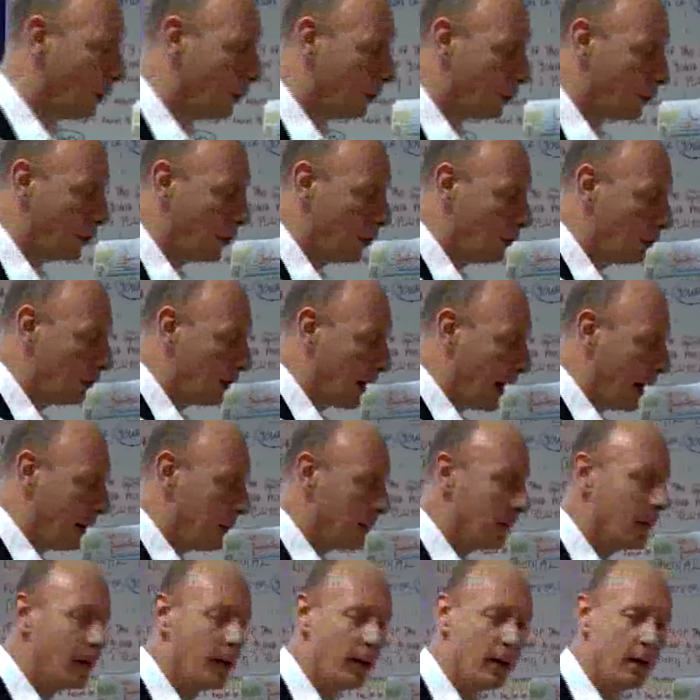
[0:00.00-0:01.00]

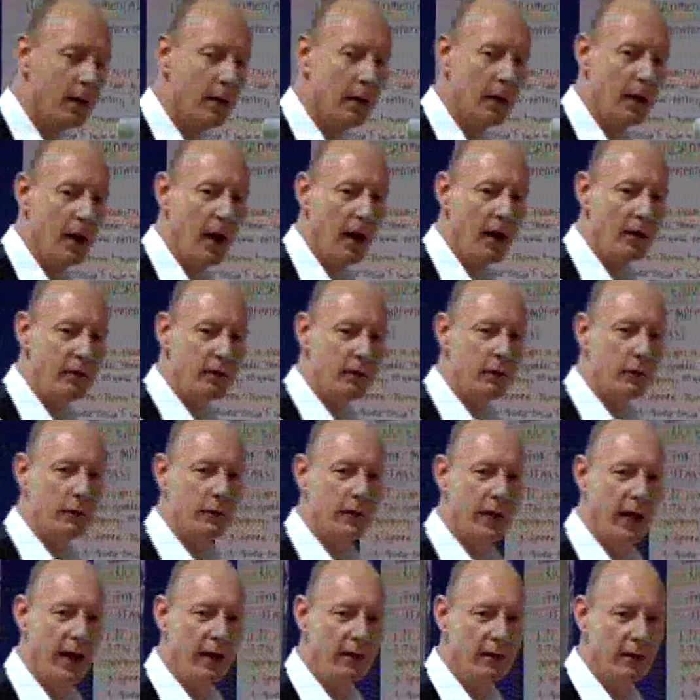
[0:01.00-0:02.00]
program has
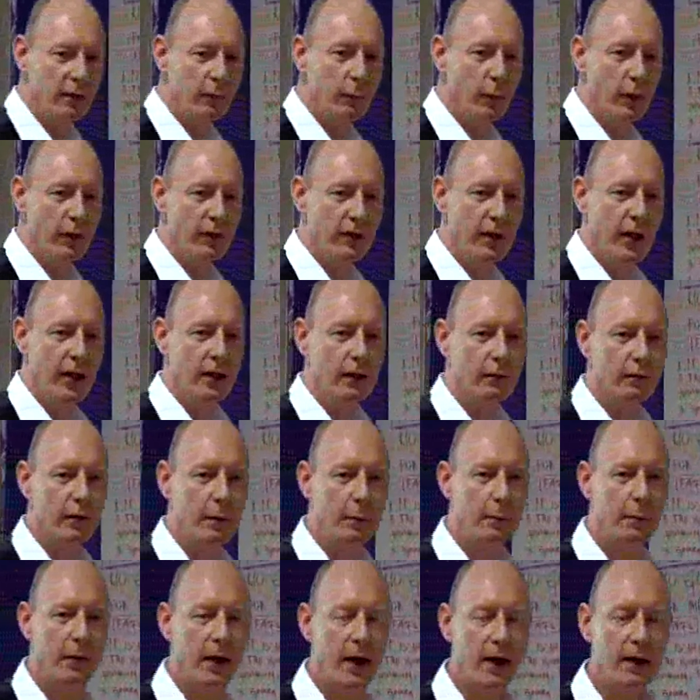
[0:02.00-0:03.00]
created what kind of
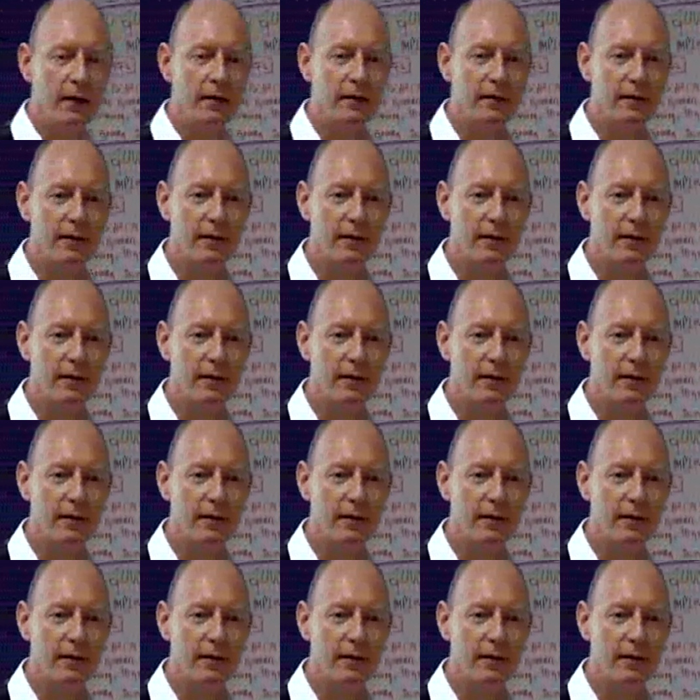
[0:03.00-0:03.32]
impact.